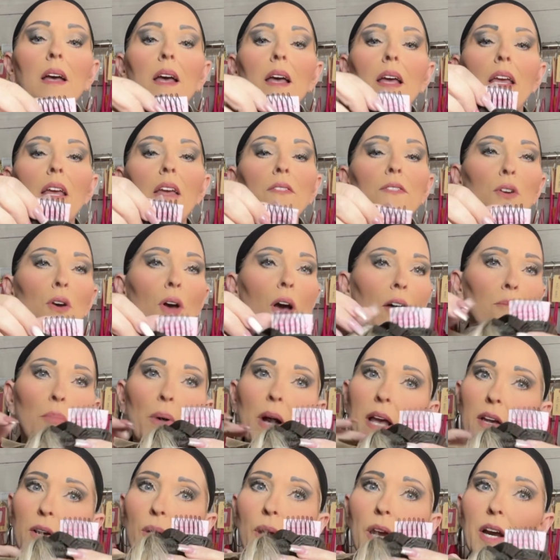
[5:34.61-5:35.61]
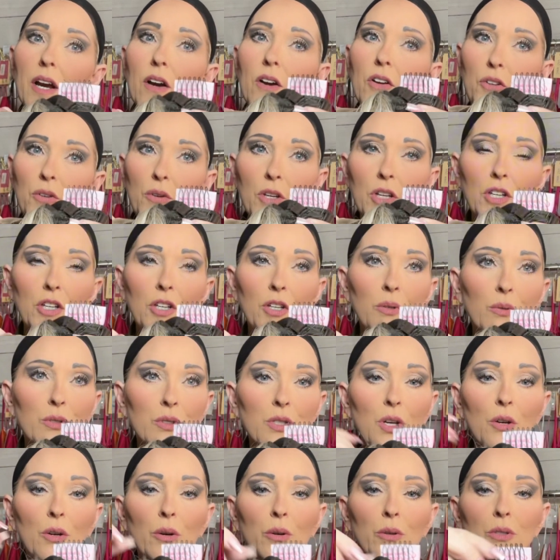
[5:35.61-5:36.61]
If you have bio hair, you can use
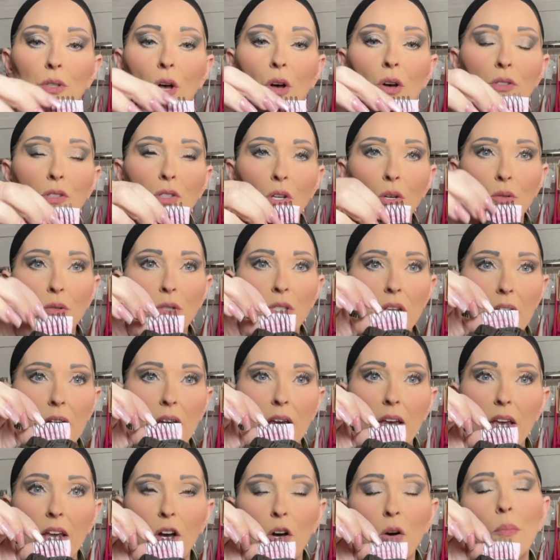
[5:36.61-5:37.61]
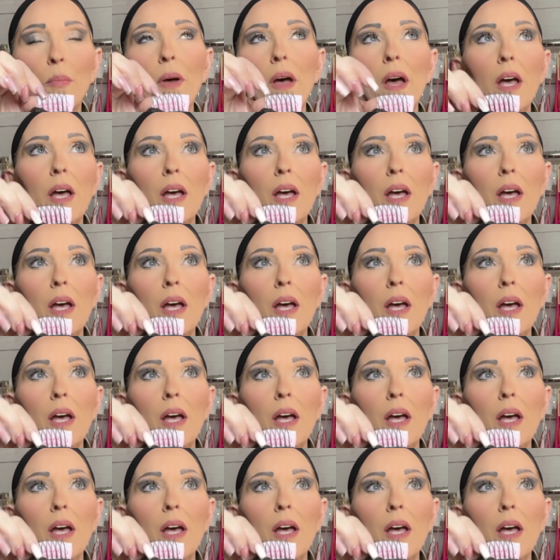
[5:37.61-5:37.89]
those also to help